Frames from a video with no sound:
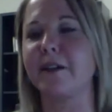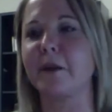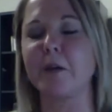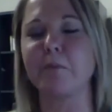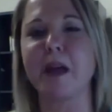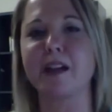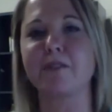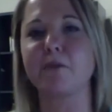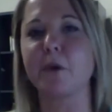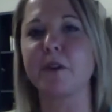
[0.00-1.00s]
gone back
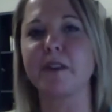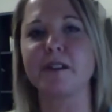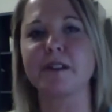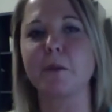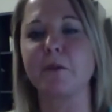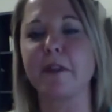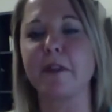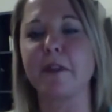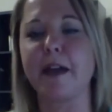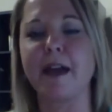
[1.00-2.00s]
and forth on some of
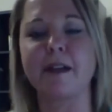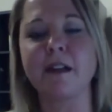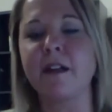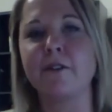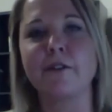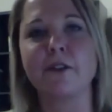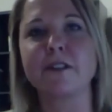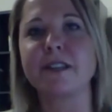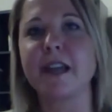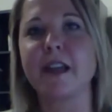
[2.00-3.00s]
that.
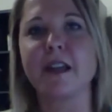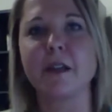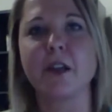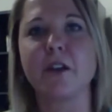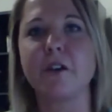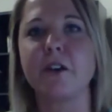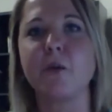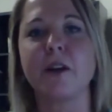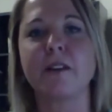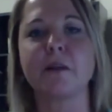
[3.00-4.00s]
First day,
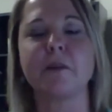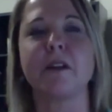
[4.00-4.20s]
you want them